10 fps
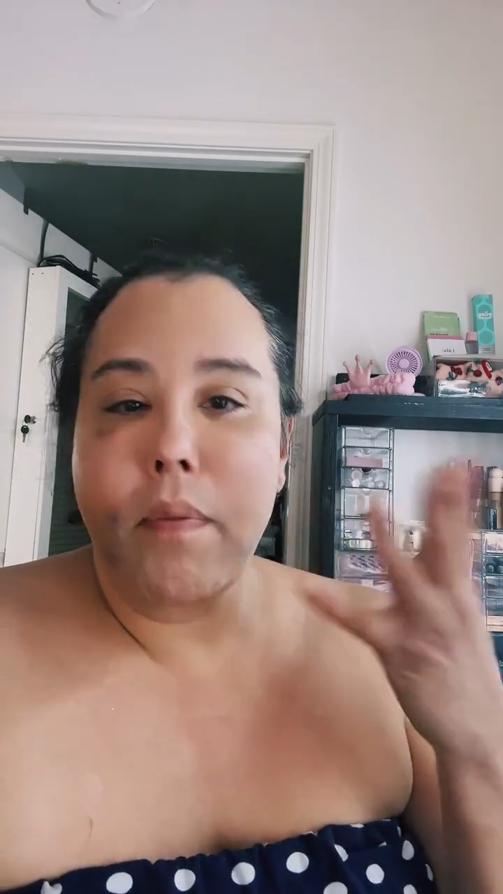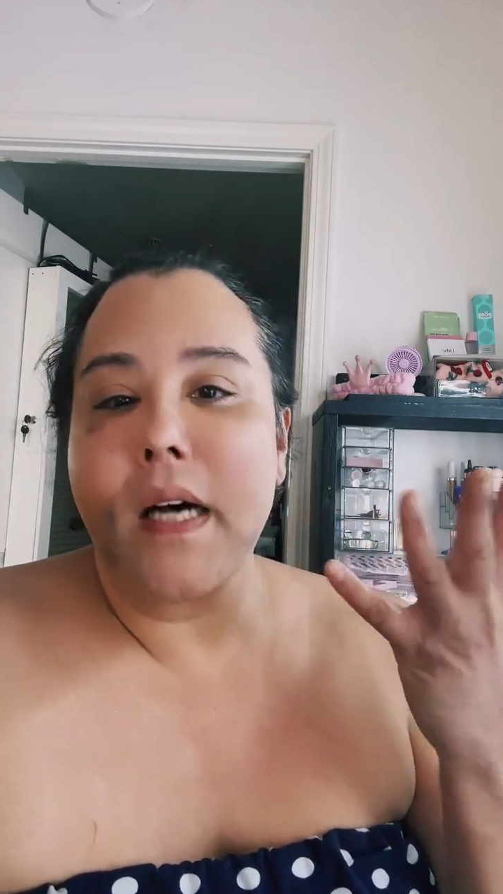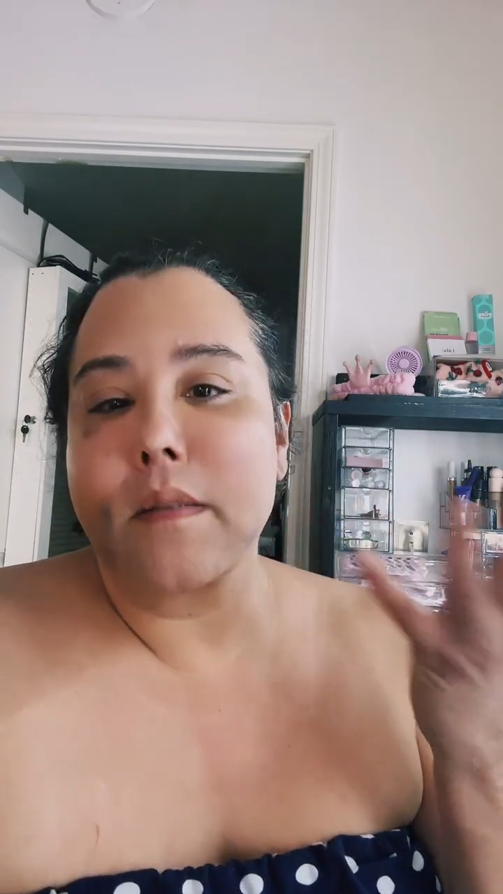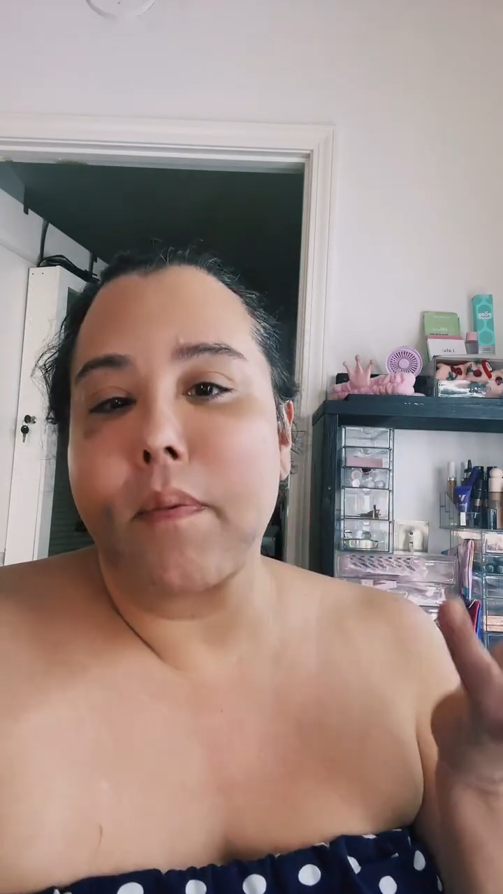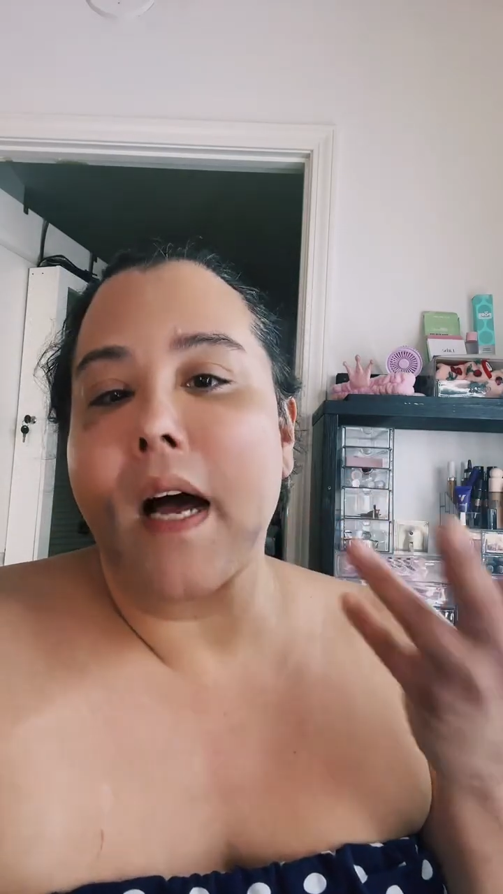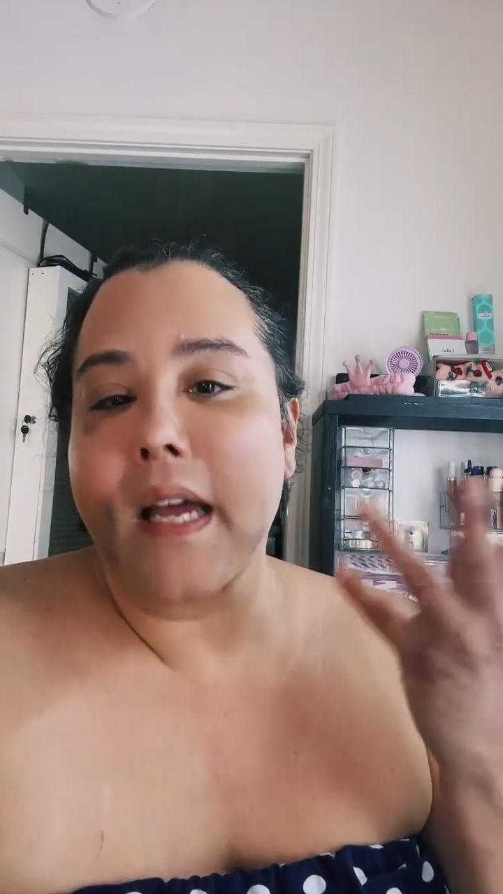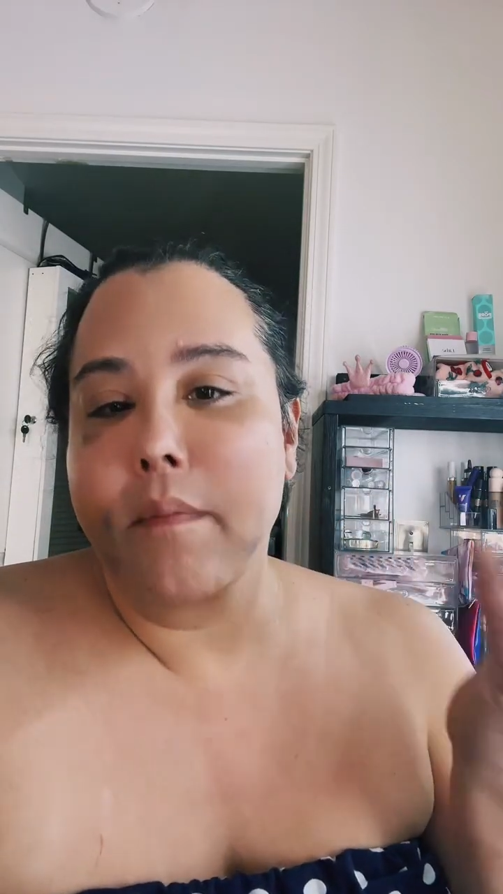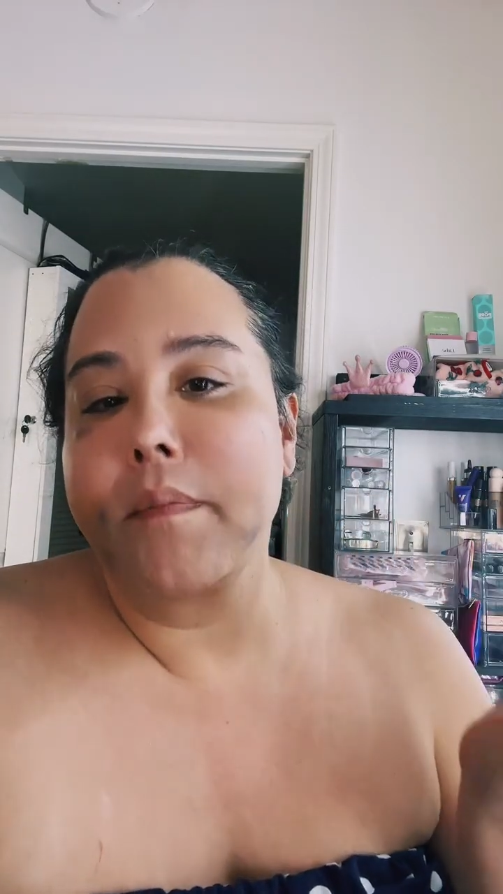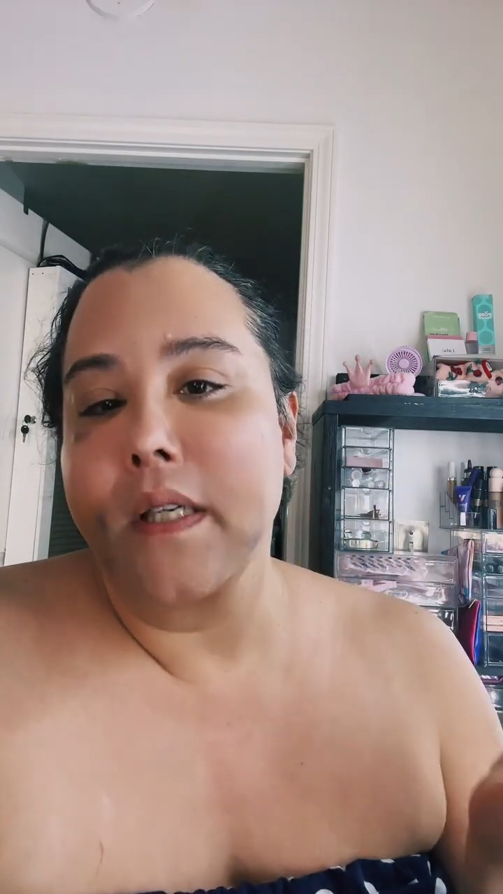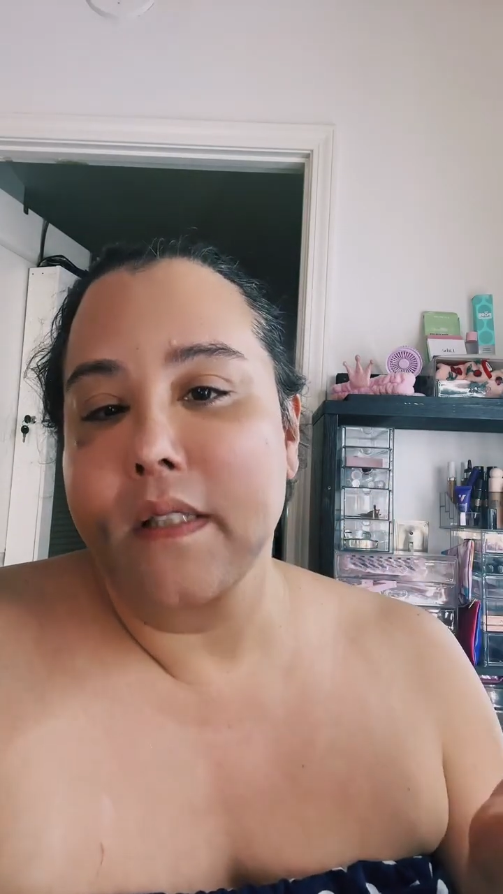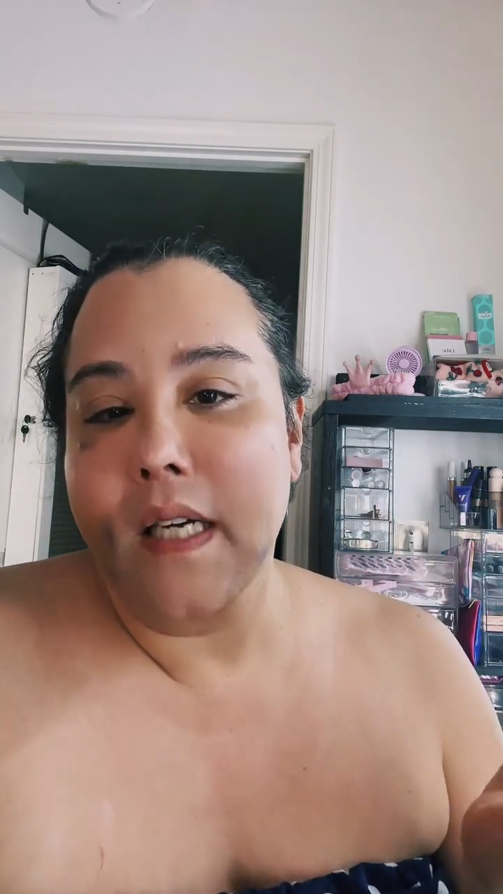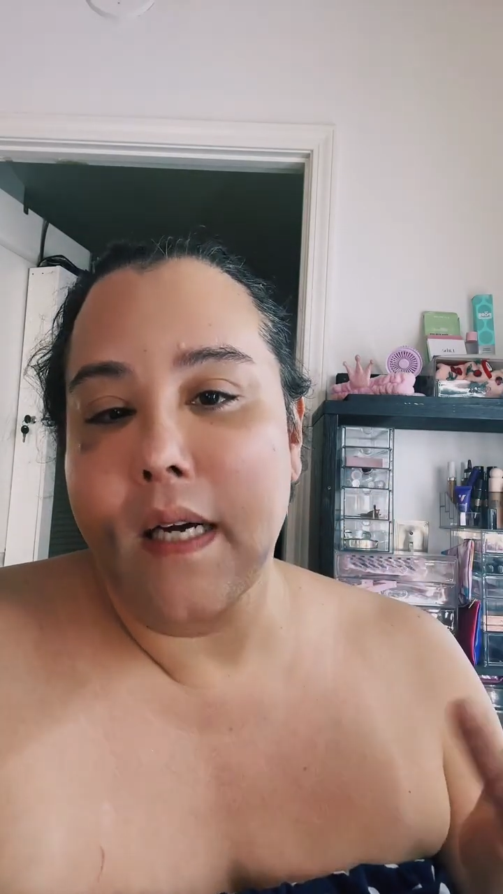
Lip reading: pus pocket built